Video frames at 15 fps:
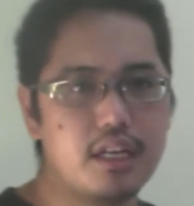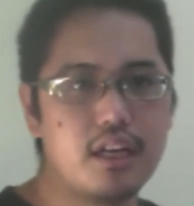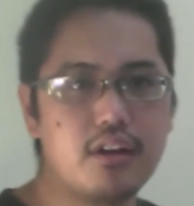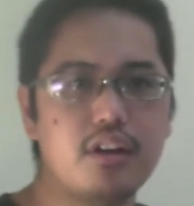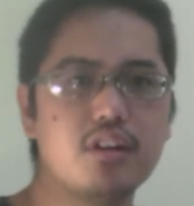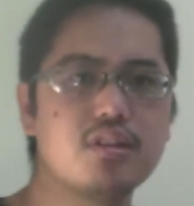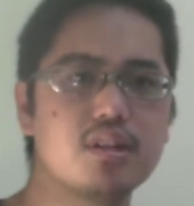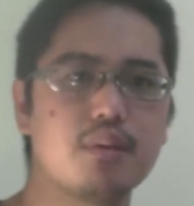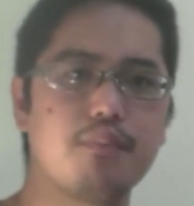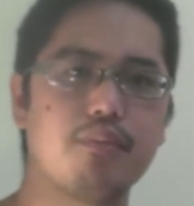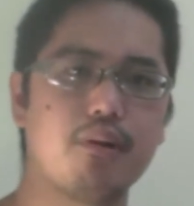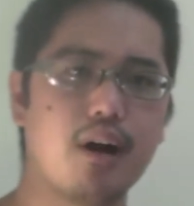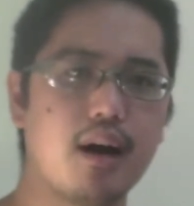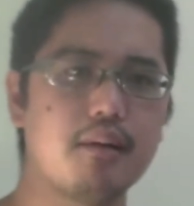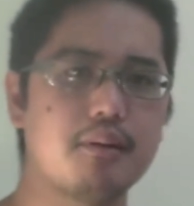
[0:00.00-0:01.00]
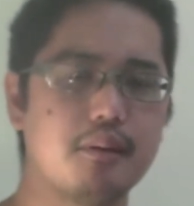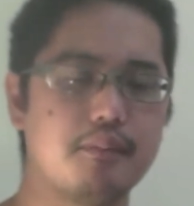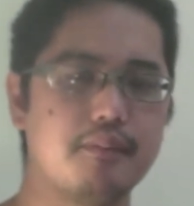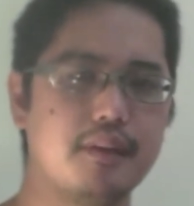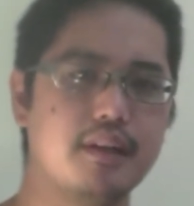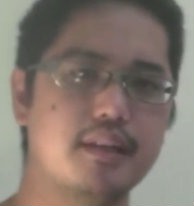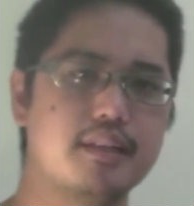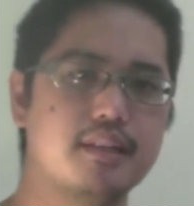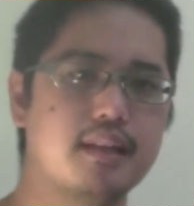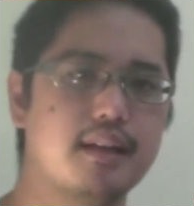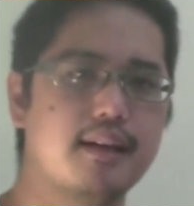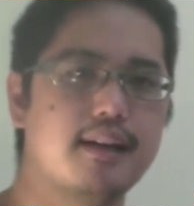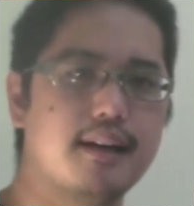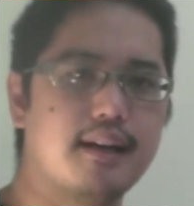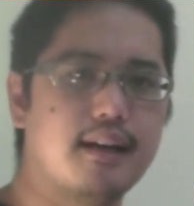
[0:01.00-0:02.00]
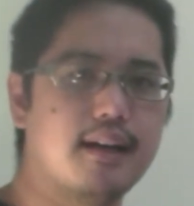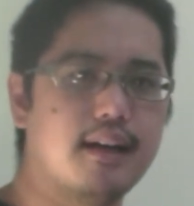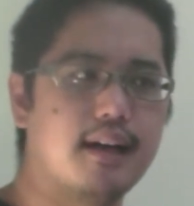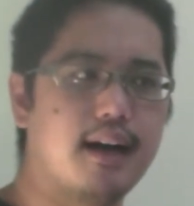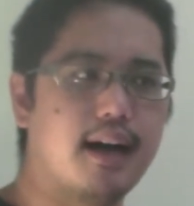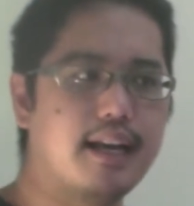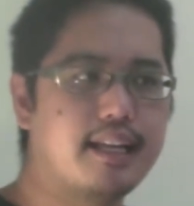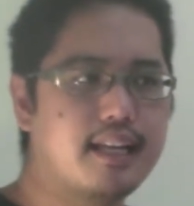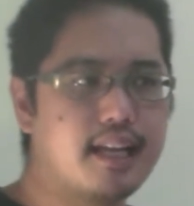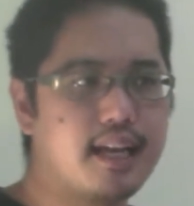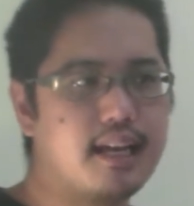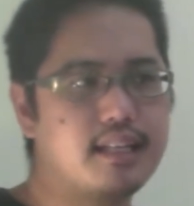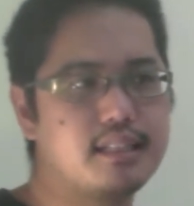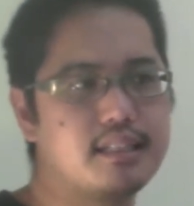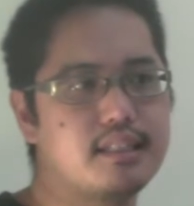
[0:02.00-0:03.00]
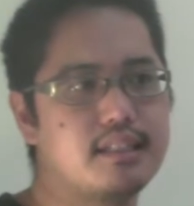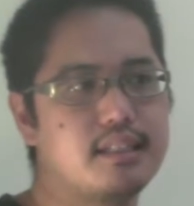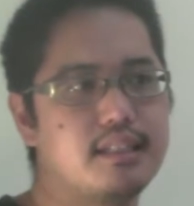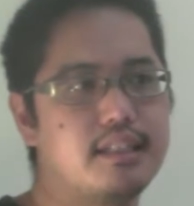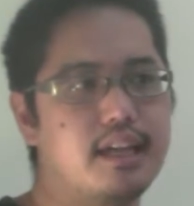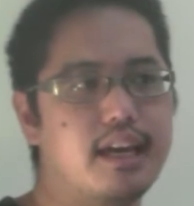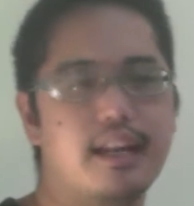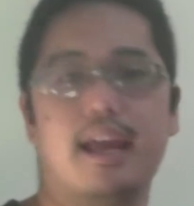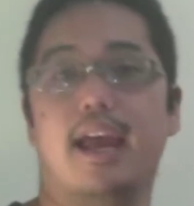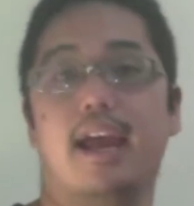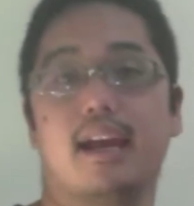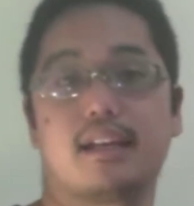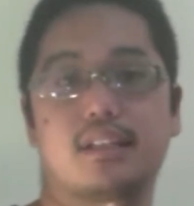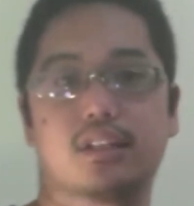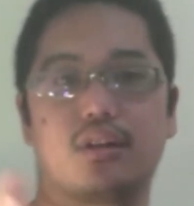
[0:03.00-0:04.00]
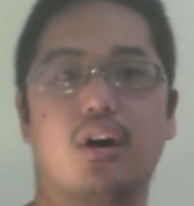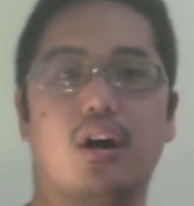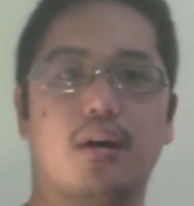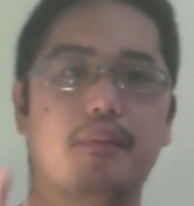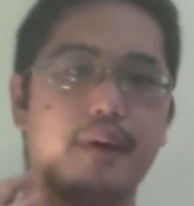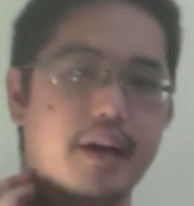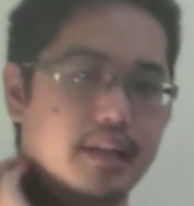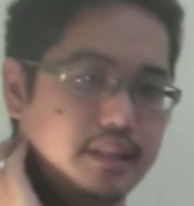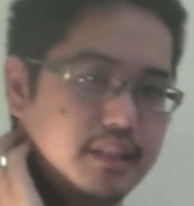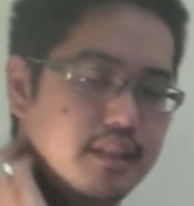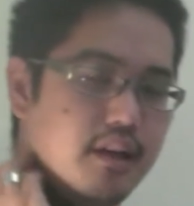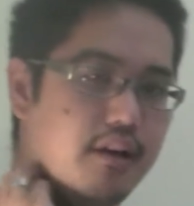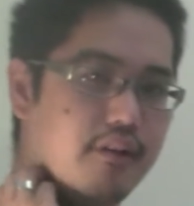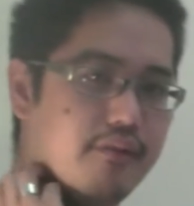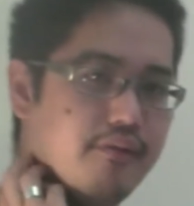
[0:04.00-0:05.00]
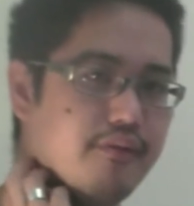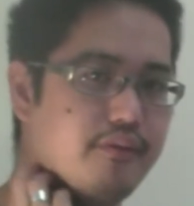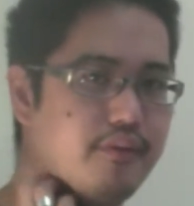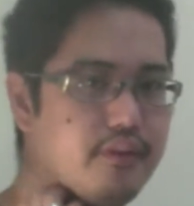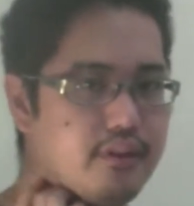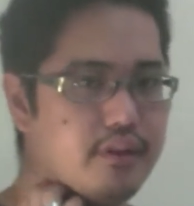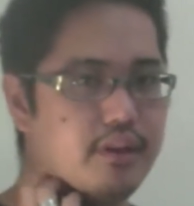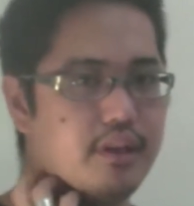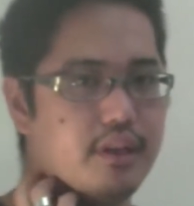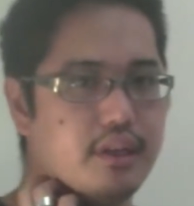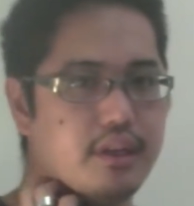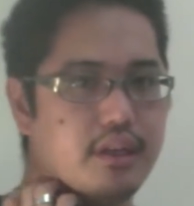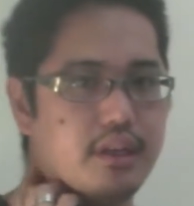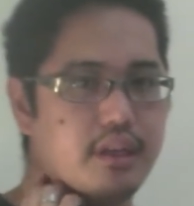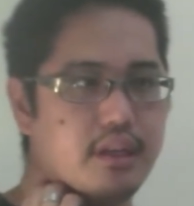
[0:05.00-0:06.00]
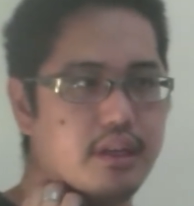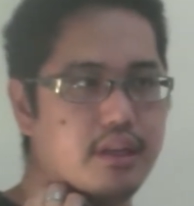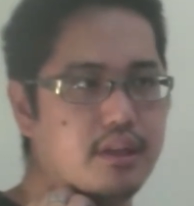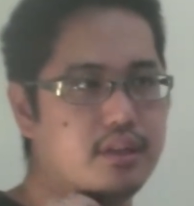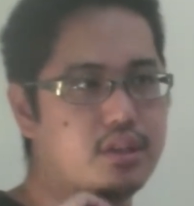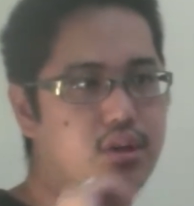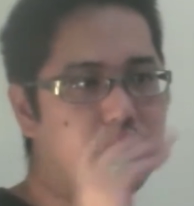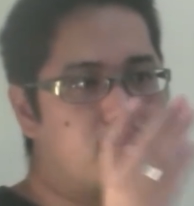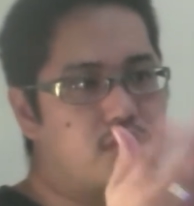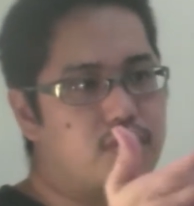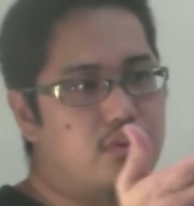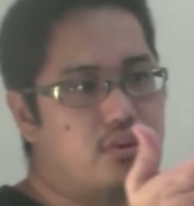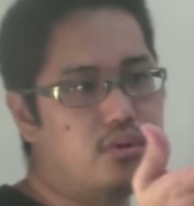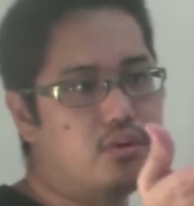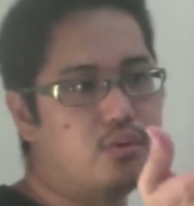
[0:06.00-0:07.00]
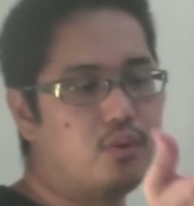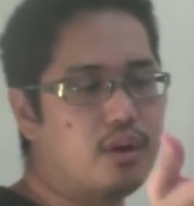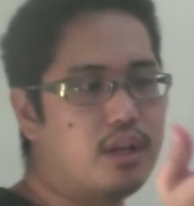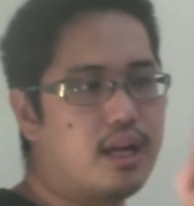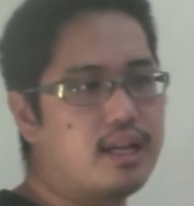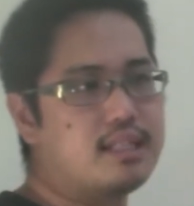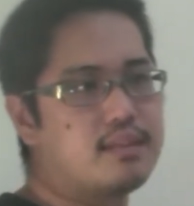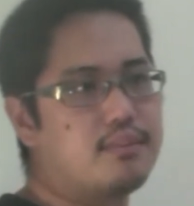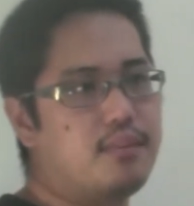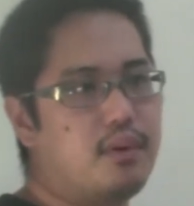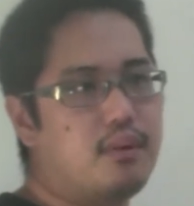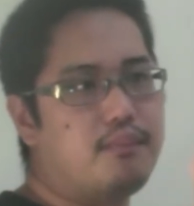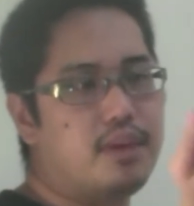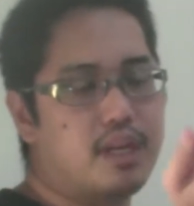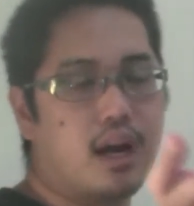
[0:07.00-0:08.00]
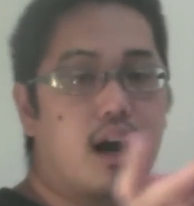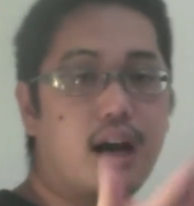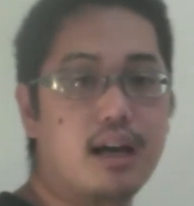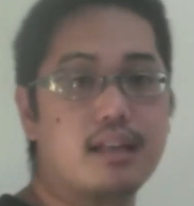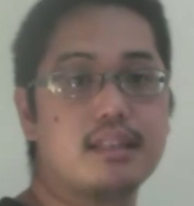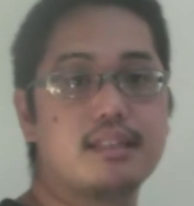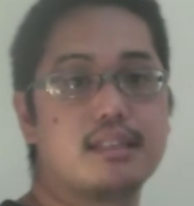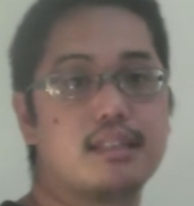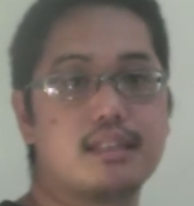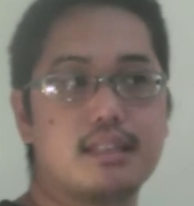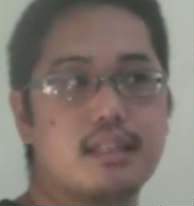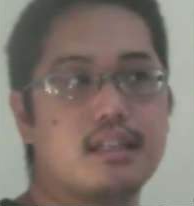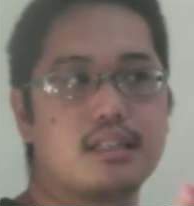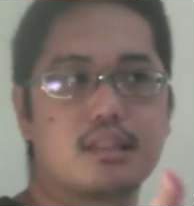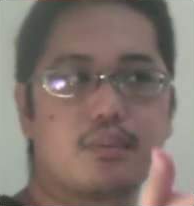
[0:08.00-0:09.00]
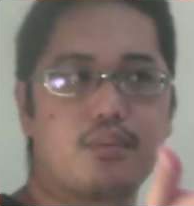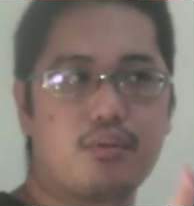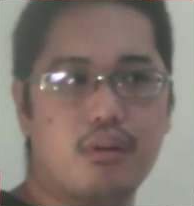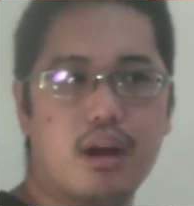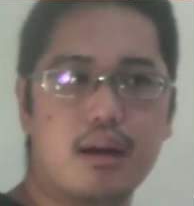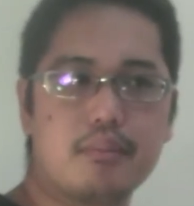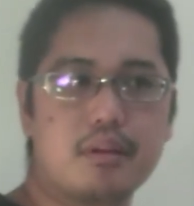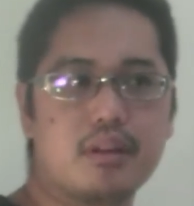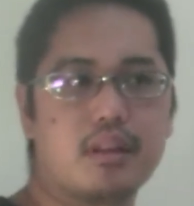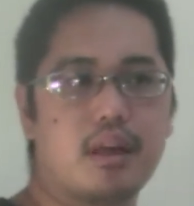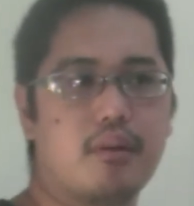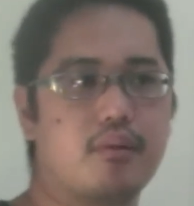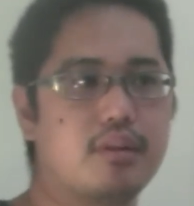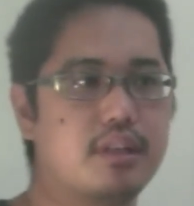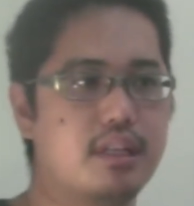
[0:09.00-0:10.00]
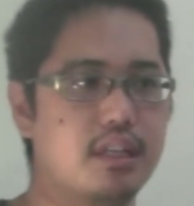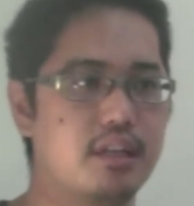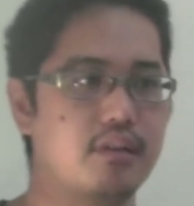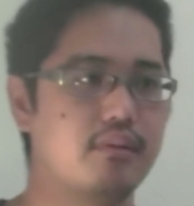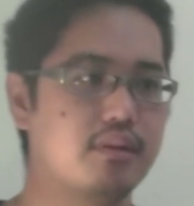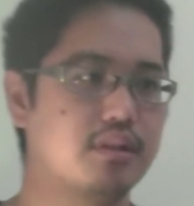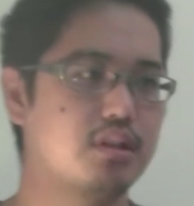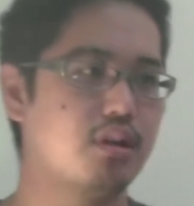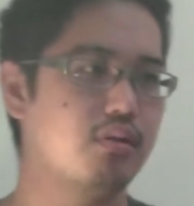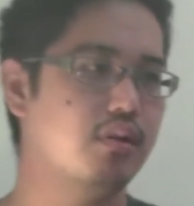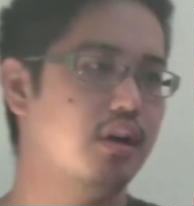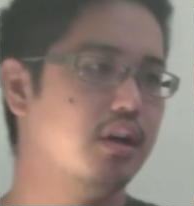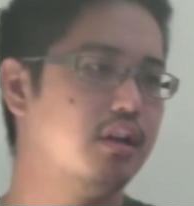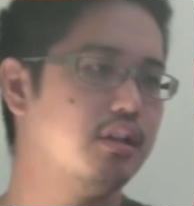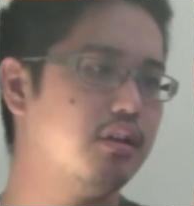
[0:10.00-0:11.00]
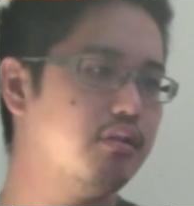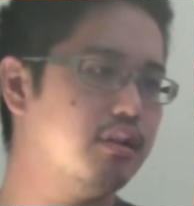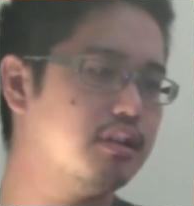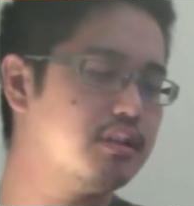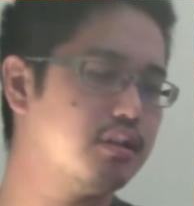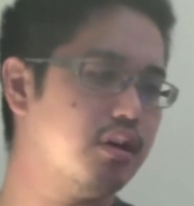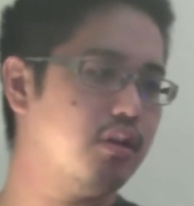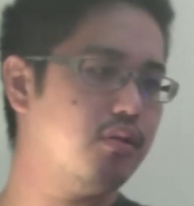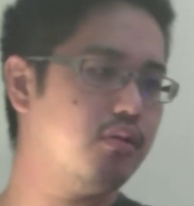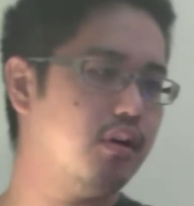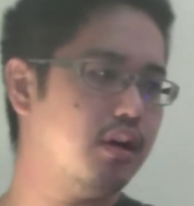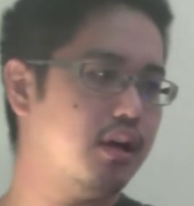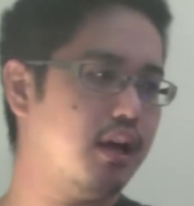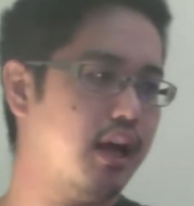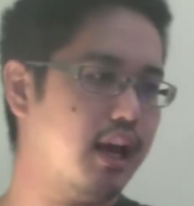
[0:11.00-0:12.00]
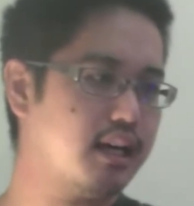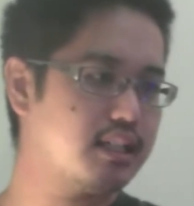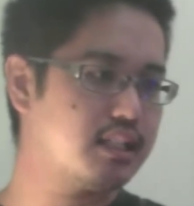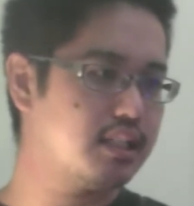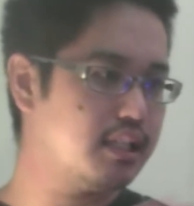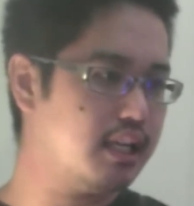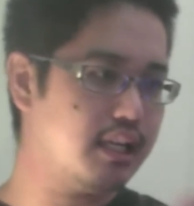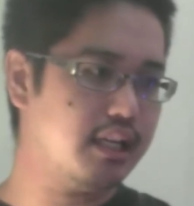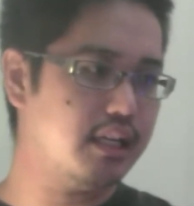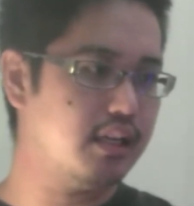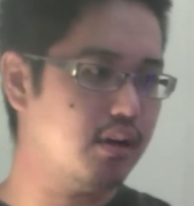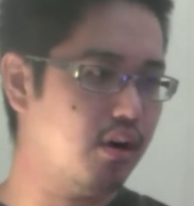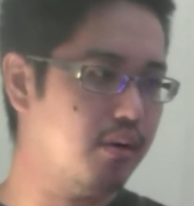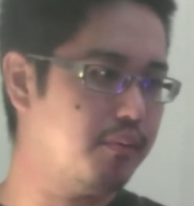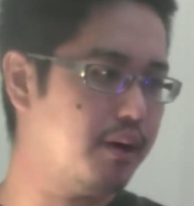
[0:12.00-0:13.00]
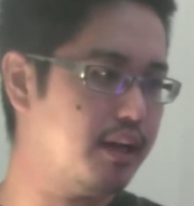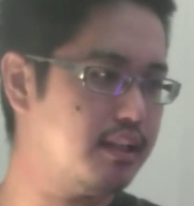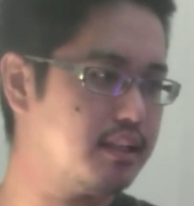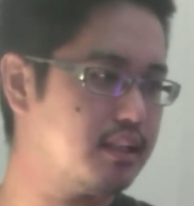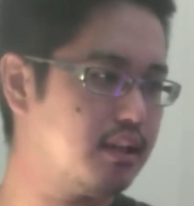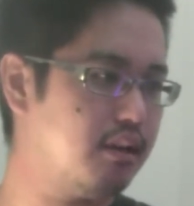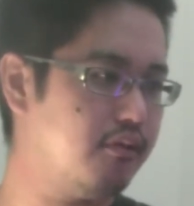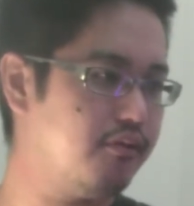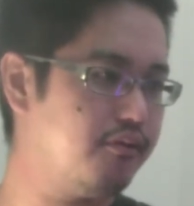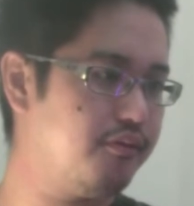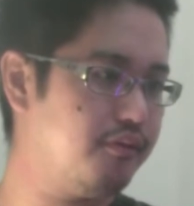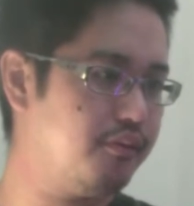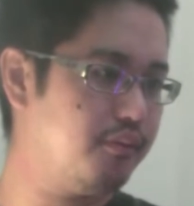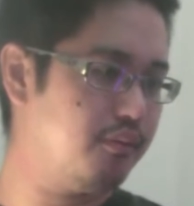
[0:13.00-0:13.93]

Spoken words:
Now here's the problem, is I can't get x all by itself. So you realize, because this thing is a parabola that we're dealing with, so there is no x getting it all by itself